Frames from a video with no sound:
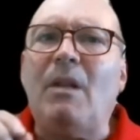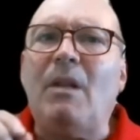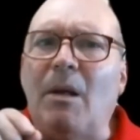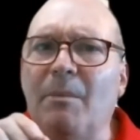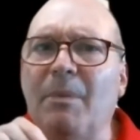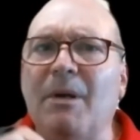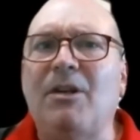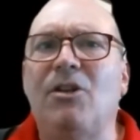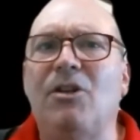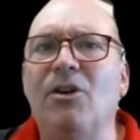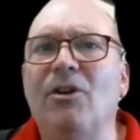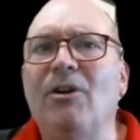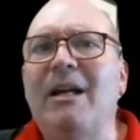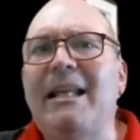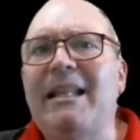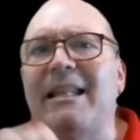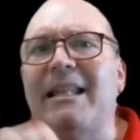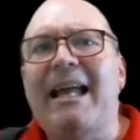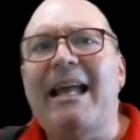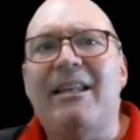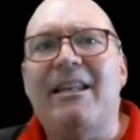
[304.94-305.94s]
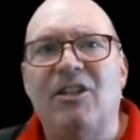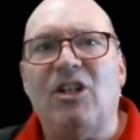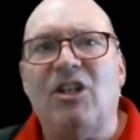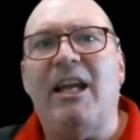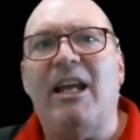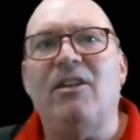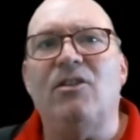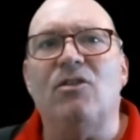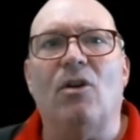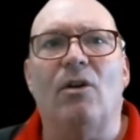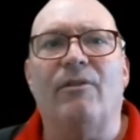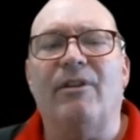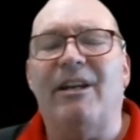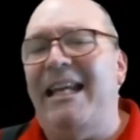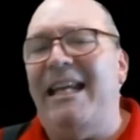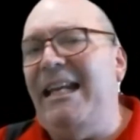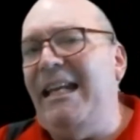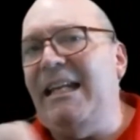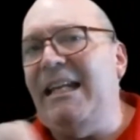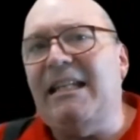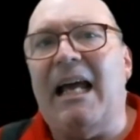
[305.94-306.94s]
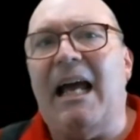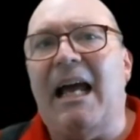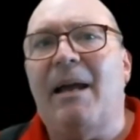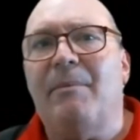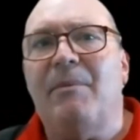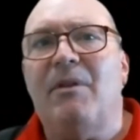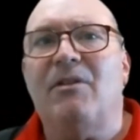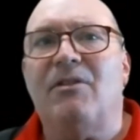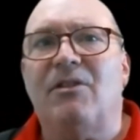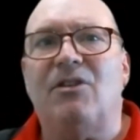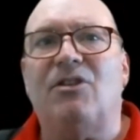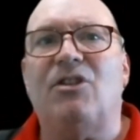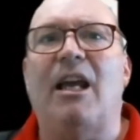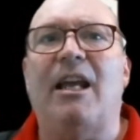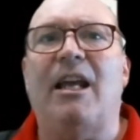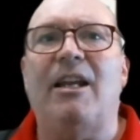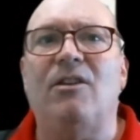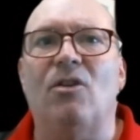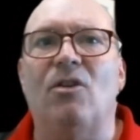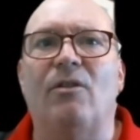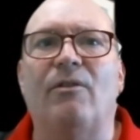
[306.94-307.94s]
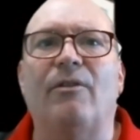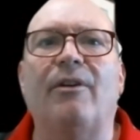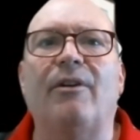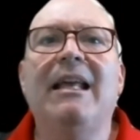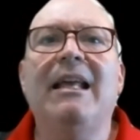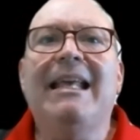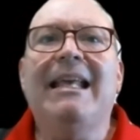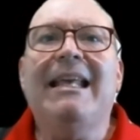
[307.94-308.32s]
But during that changeover, anytime there's a changeover,